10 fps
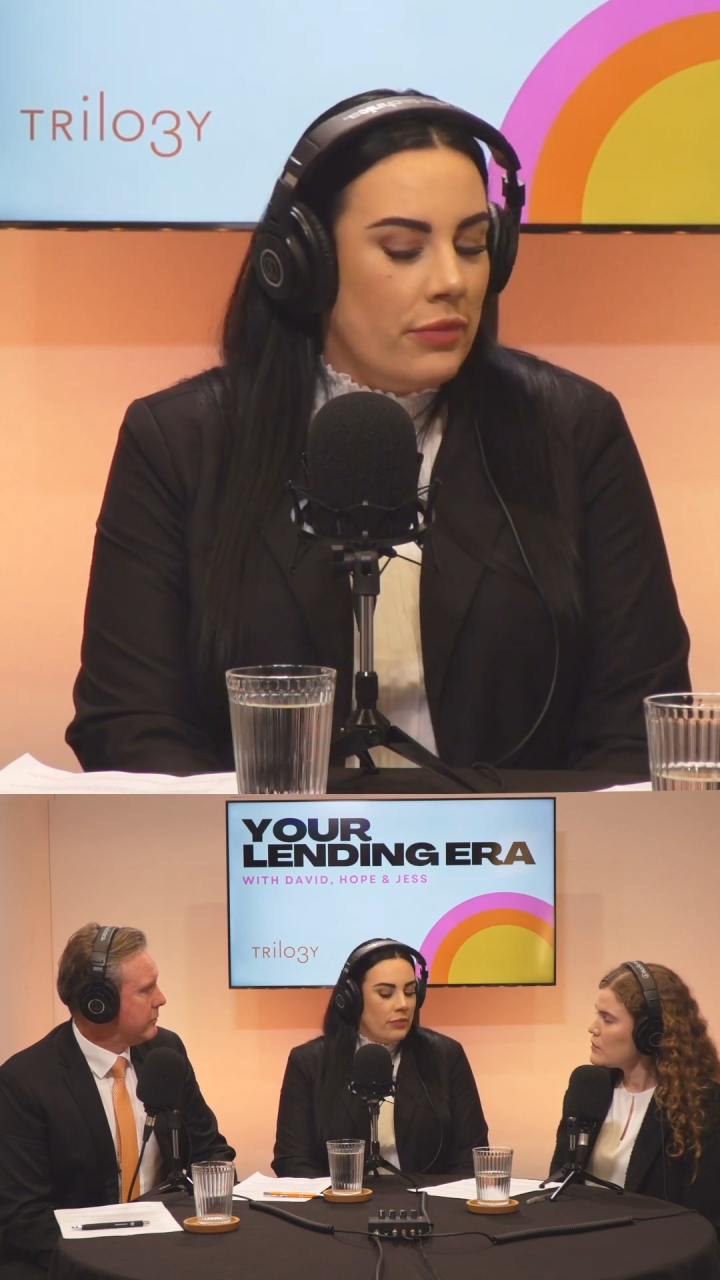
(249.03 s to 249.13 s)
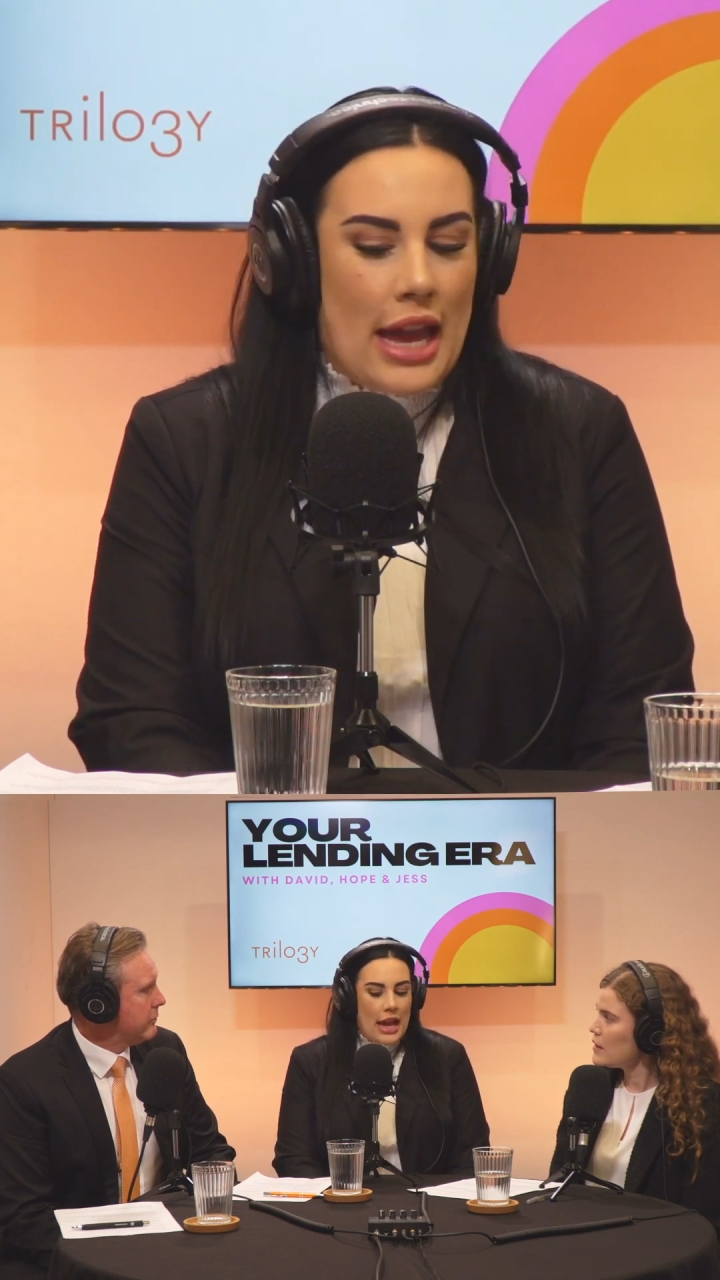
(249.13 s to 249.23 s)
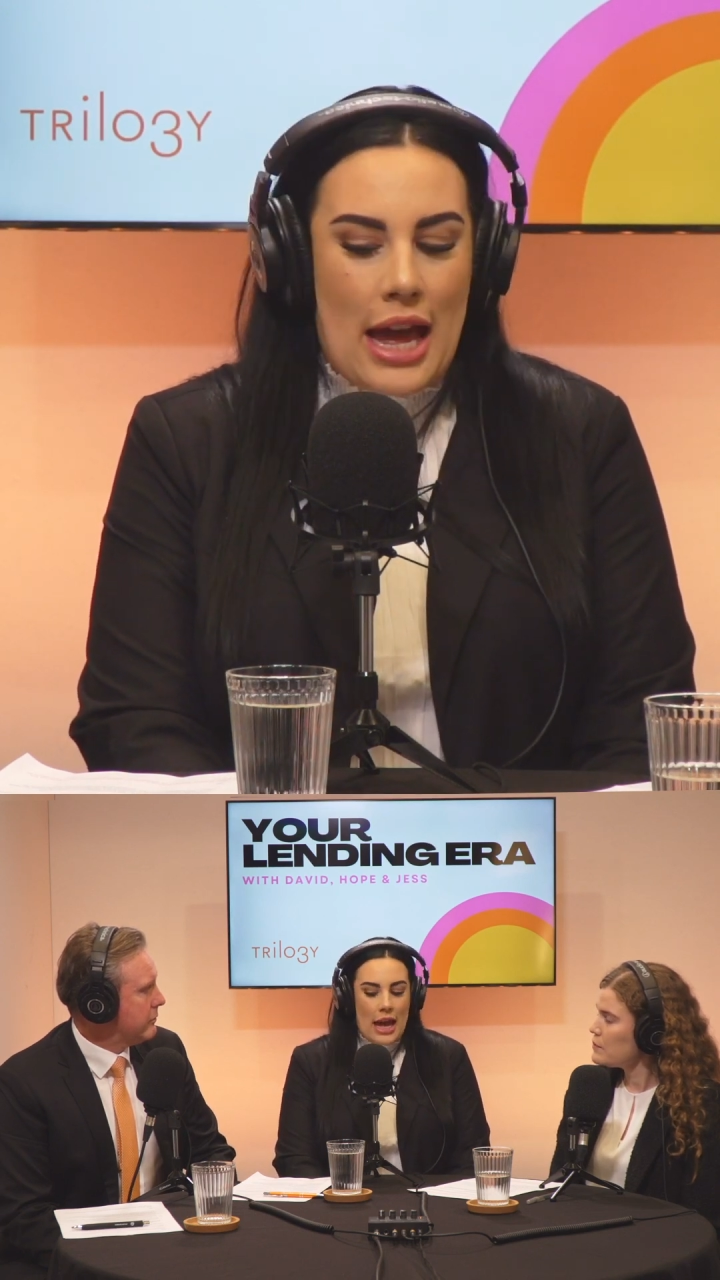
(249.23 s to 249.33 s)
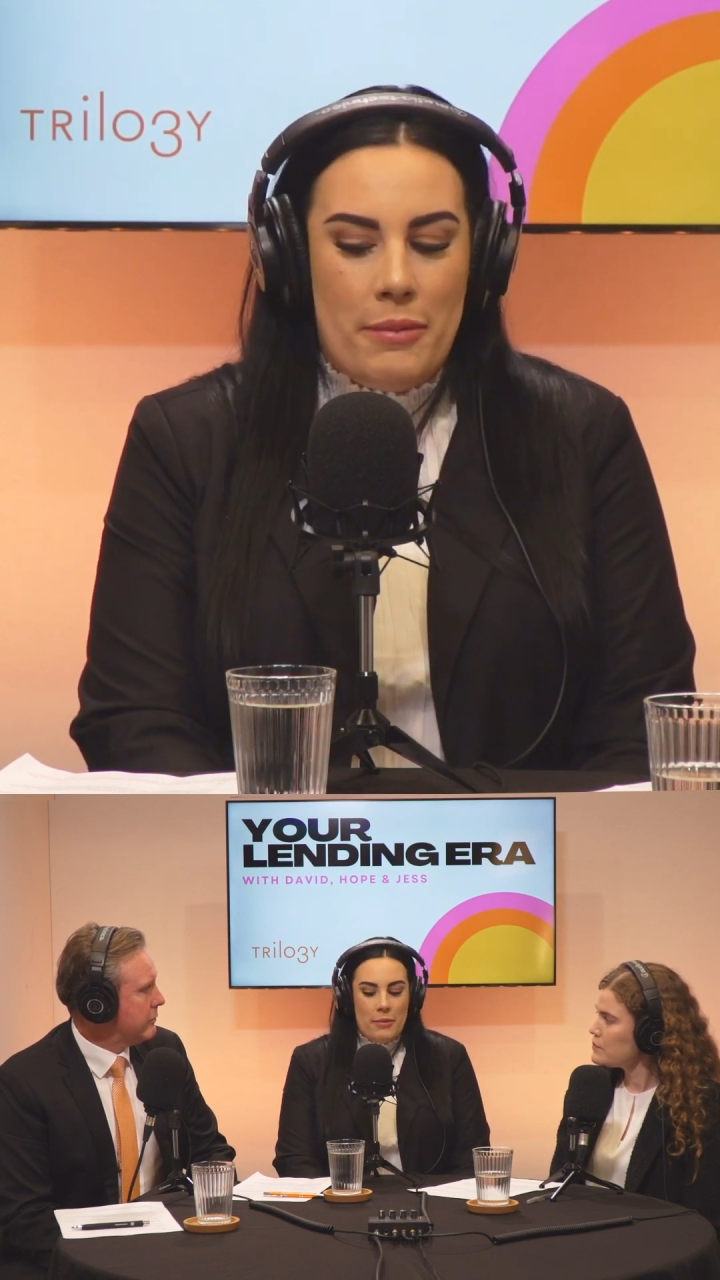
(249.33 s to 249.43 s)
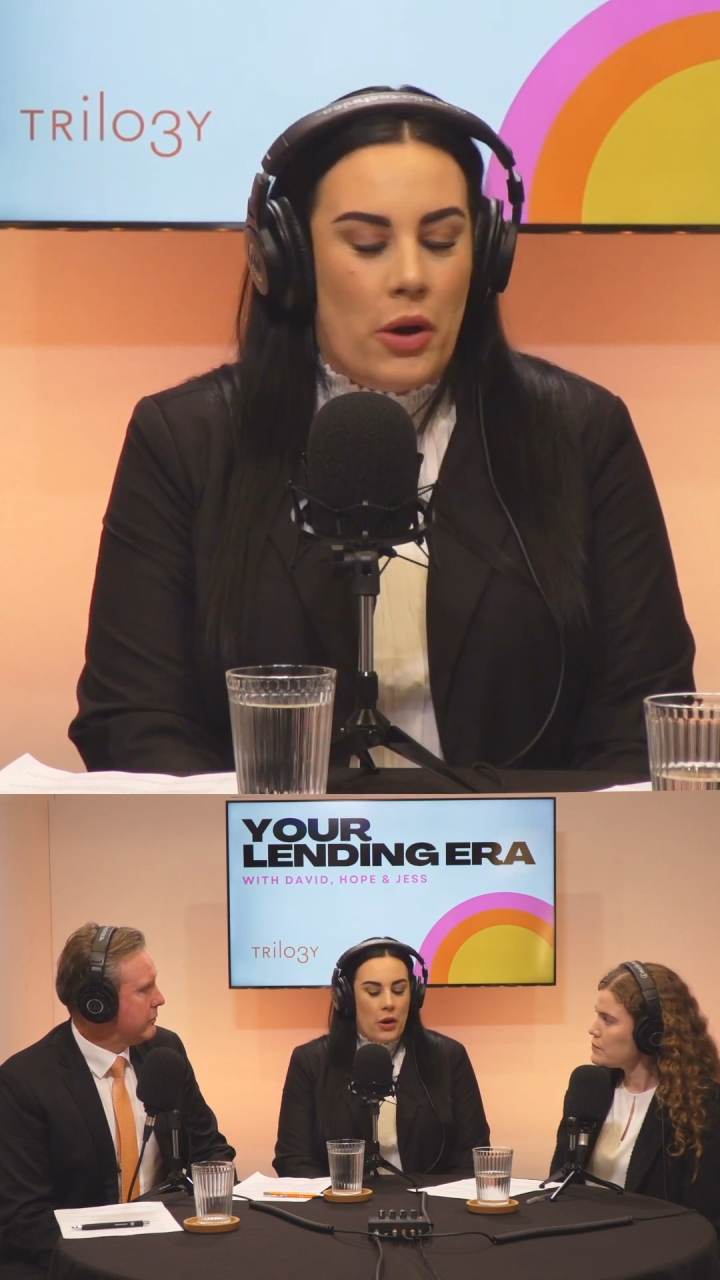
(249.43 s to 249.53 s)

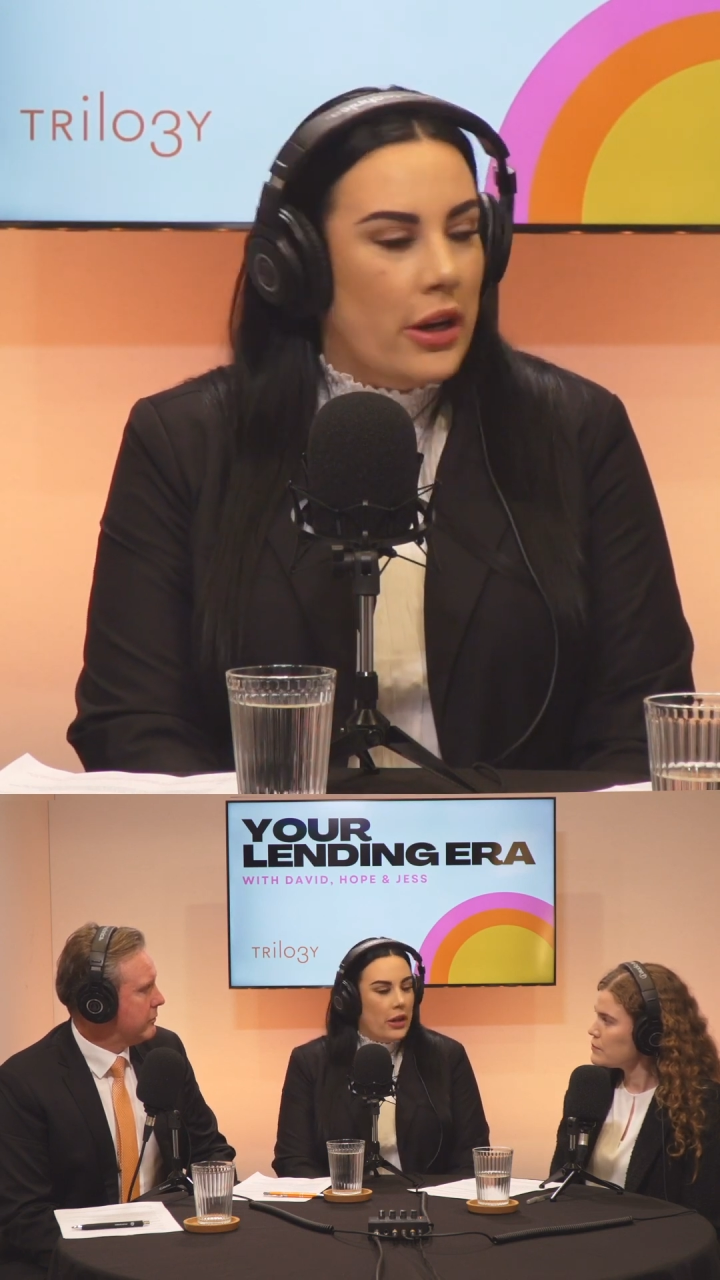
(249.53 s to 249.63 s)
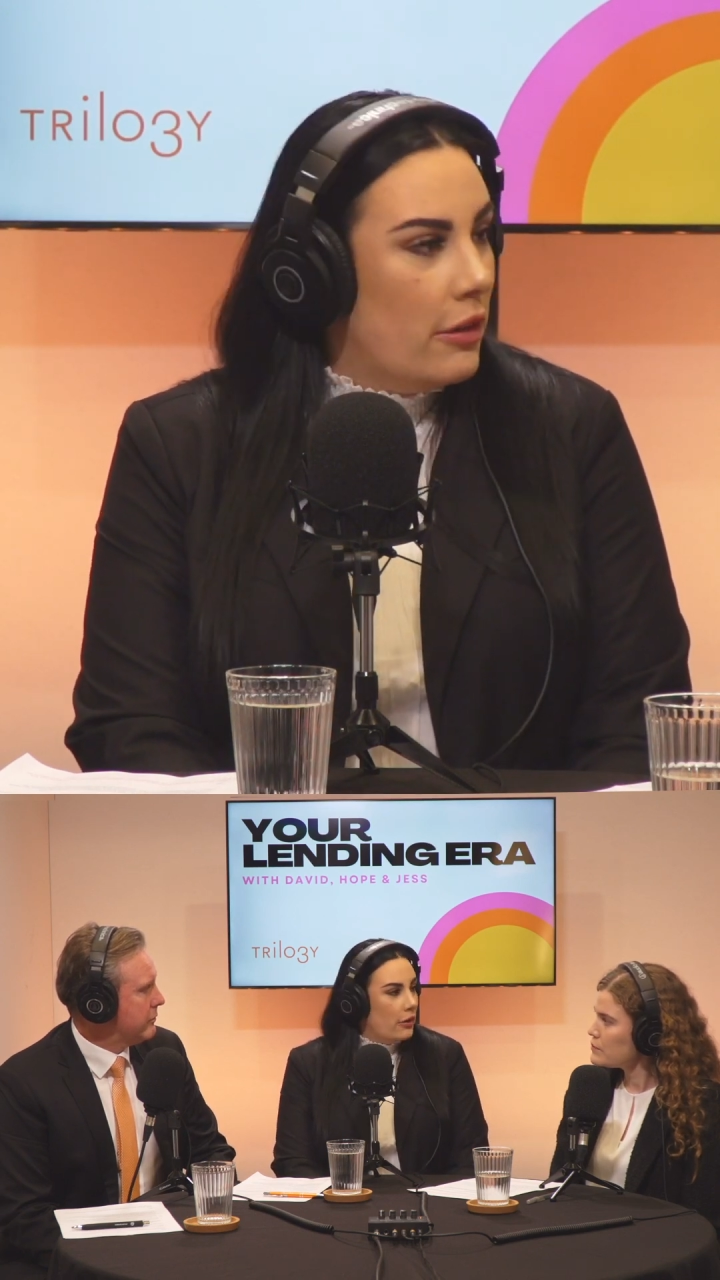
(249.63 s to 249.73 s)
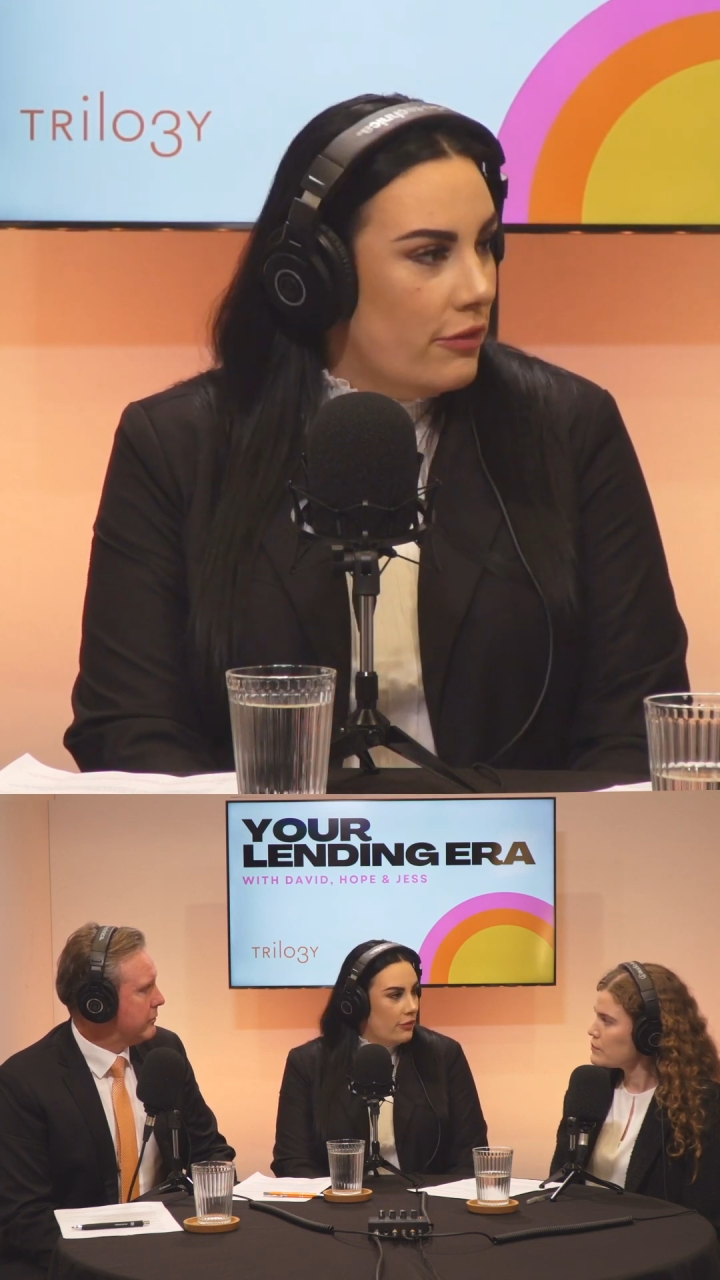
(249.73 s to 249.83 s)
on an